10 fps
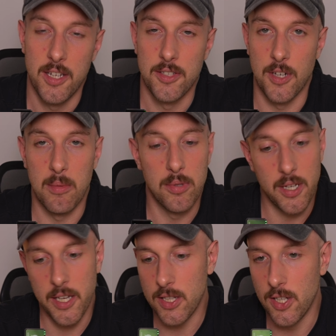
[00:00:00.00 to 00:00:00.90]
So I'm
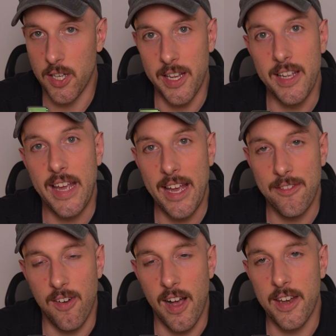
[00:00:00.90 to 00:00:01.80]
looking, can't
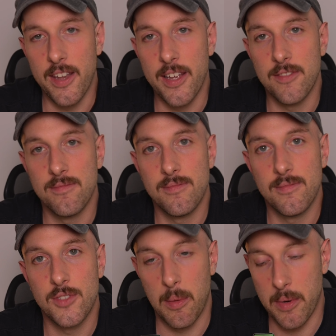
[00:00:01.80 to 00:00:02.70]
find it.
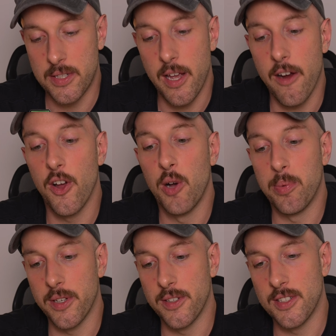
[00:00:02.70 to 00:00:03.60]
So I'm gonna tear it
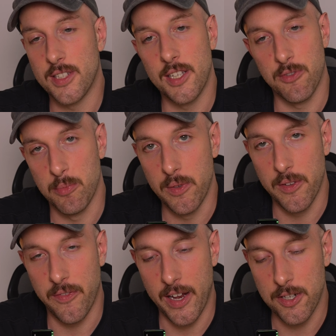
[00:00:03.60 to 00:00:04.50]
open. It says remove the
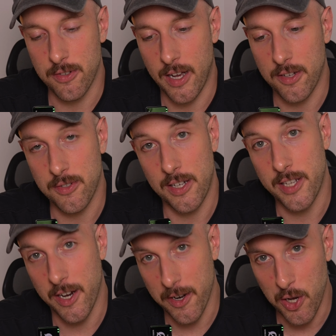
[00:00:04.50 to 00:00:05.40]
fan shroud. So I
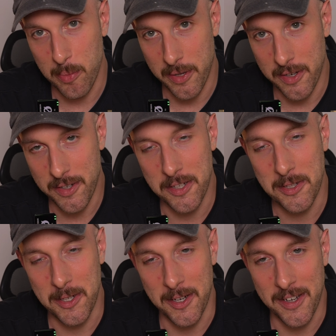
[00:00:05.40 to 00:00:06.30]
tear it open
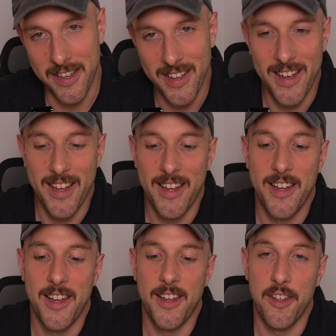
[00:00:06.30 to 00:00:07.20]
and look,
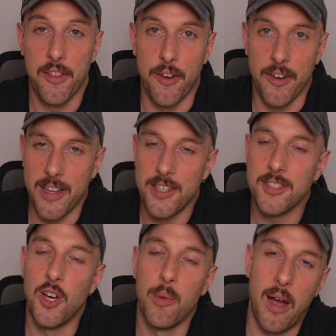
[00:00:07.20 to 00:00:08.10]
there is
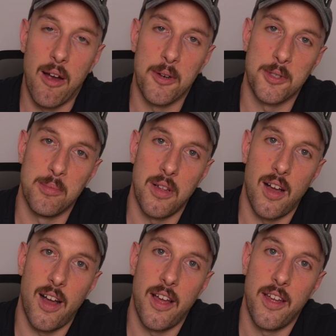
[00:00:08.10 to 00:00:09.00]
no power
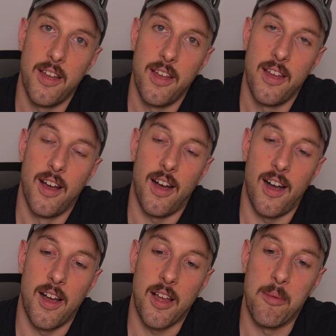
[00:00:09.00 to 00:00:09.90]
supply.
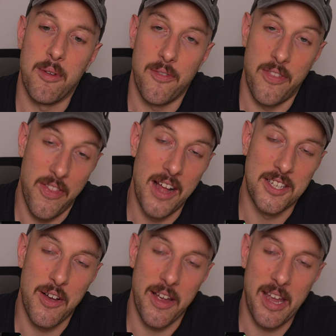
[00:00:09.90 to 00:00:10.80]
That's
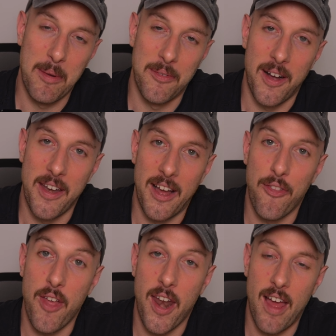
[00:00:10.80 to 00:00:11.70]
how I came to find
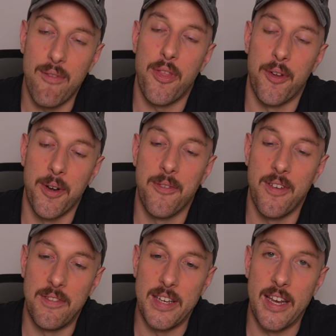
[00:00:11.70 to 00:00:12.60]
out that I have the
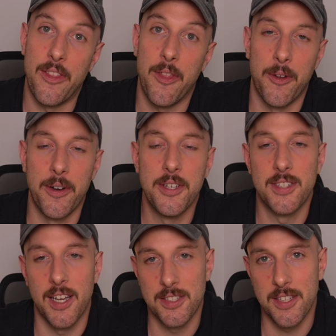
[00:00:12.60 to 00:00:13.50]
3050, not the
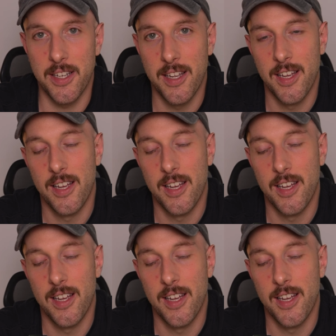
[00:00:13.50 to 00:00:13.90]
3060.